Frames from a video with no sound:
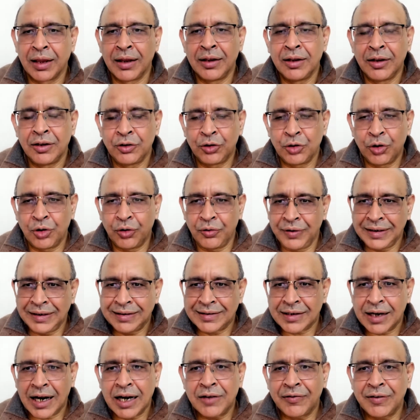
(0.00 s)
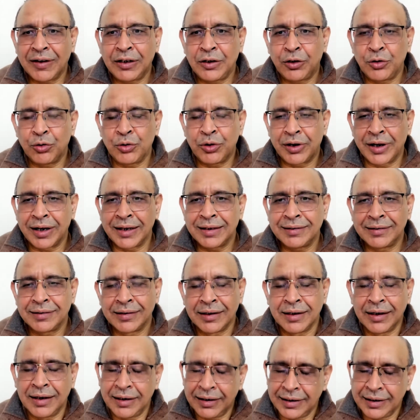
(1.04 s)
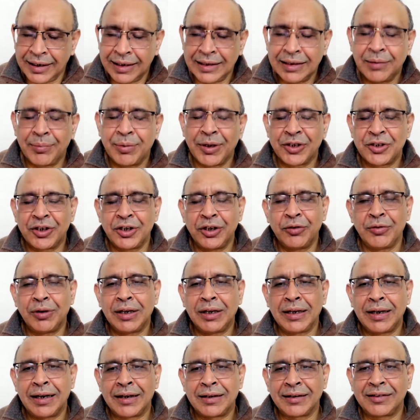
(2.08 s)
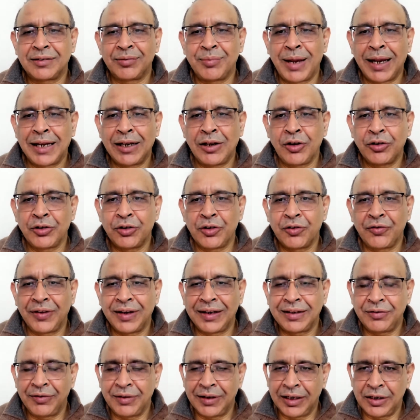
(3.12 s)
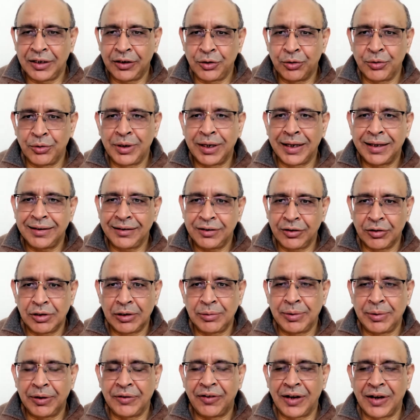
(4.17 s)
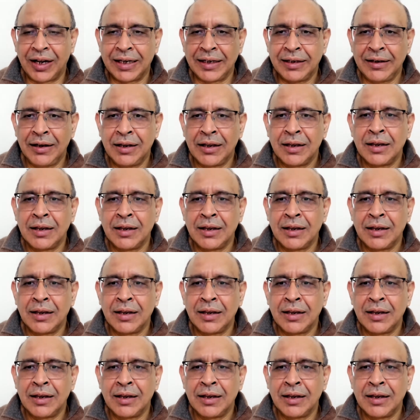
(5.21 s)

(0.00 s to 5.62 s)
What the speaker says: So we start with 2 drugs. Tell the patient you will get a smile on your face within 2 days, you will be fine.